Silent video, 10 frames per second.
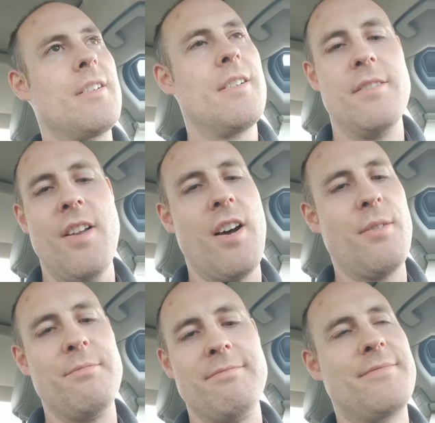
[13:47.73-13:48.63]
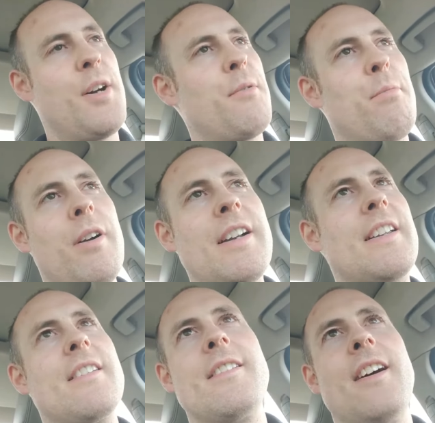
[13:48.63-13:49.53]
No, Double Break.
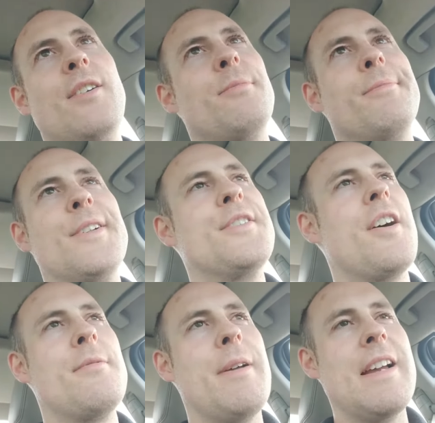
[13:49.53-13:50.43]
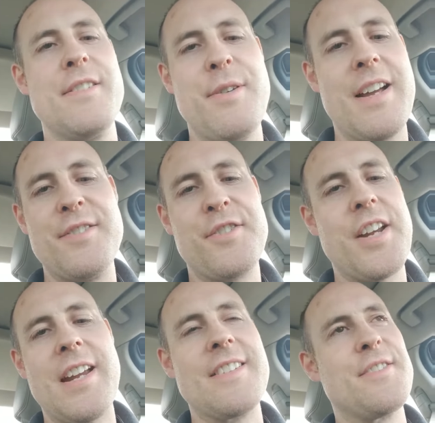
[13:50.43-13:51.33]
No, you're done, man. You had your
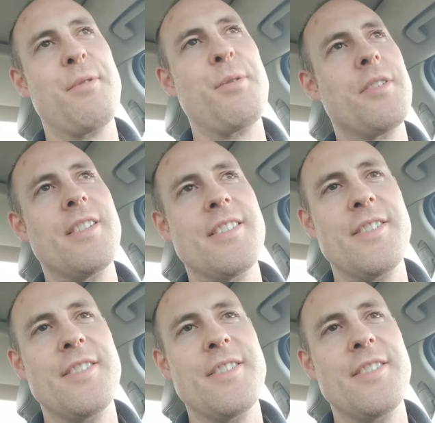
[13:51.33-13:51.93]
chance. You ruined it,